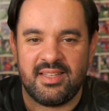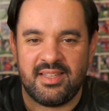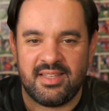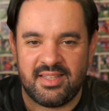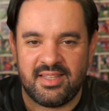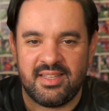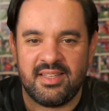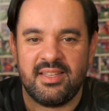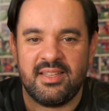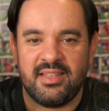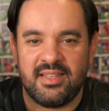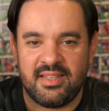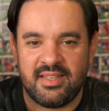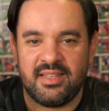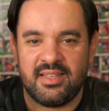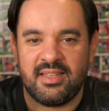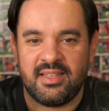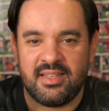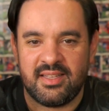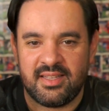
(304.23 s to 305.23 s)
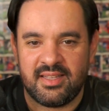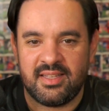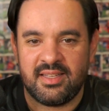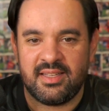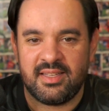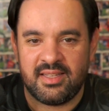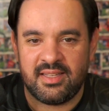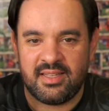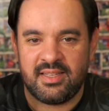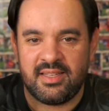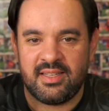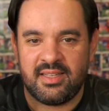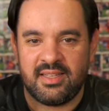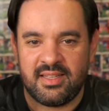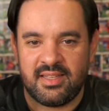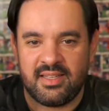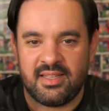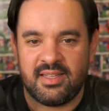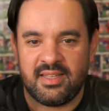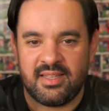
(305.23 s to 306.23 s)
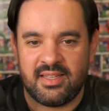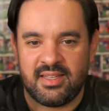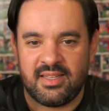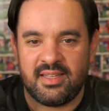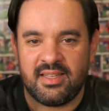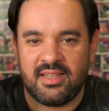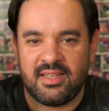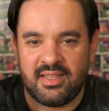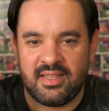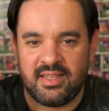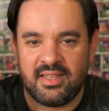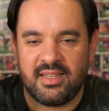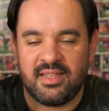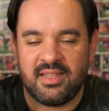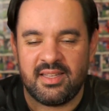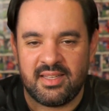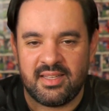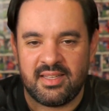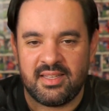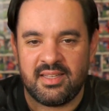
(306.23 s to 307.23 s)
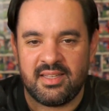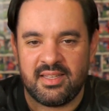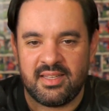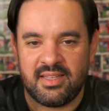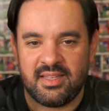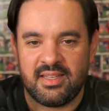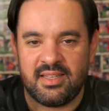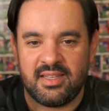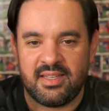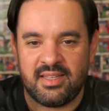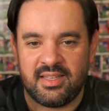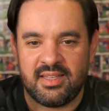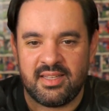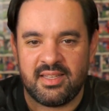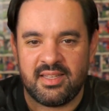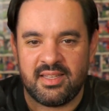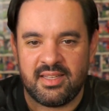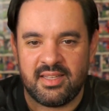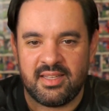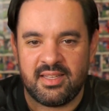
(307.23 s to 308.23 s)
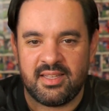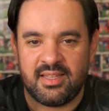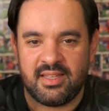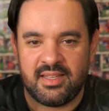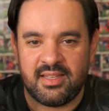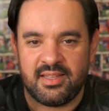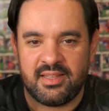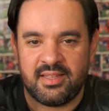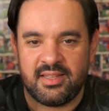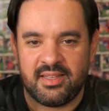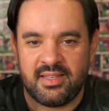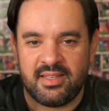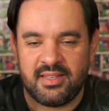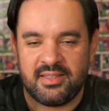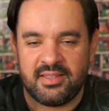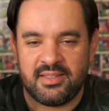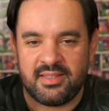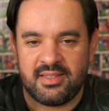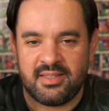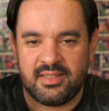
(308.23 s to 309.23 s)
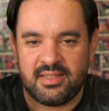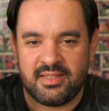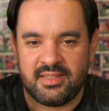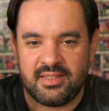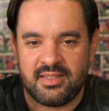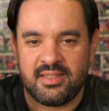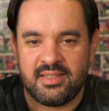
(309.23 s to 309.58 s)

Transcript: The person shown says nothing.